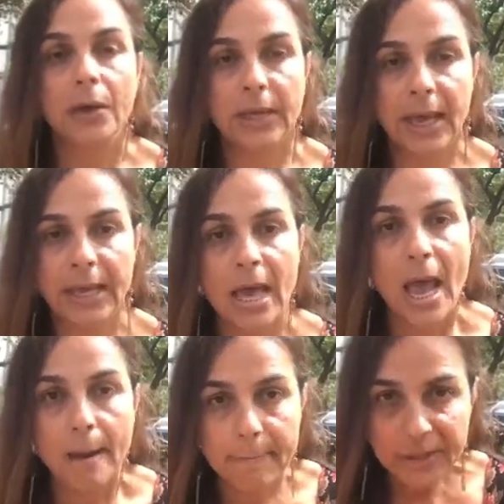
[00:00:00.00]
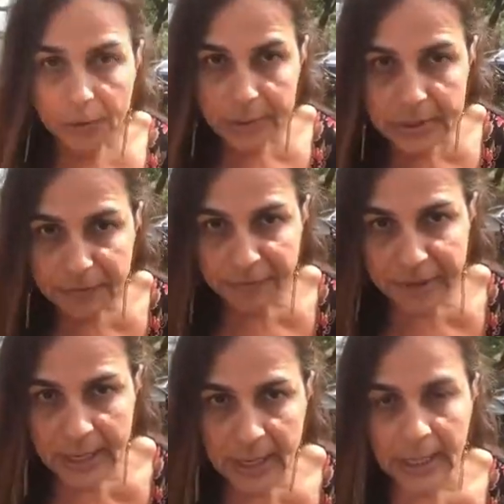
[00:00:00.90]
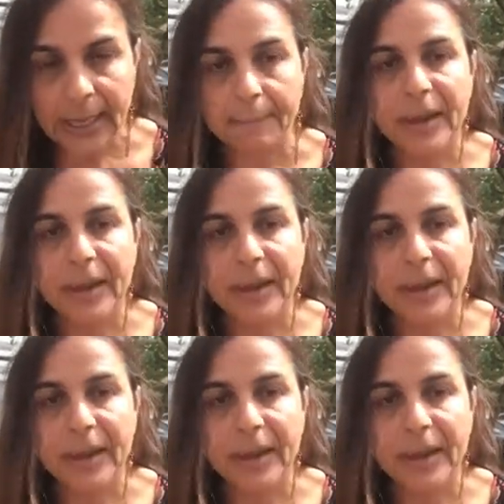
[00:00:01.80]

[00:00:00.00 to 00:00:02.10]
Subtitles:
Okay, mother is feeling,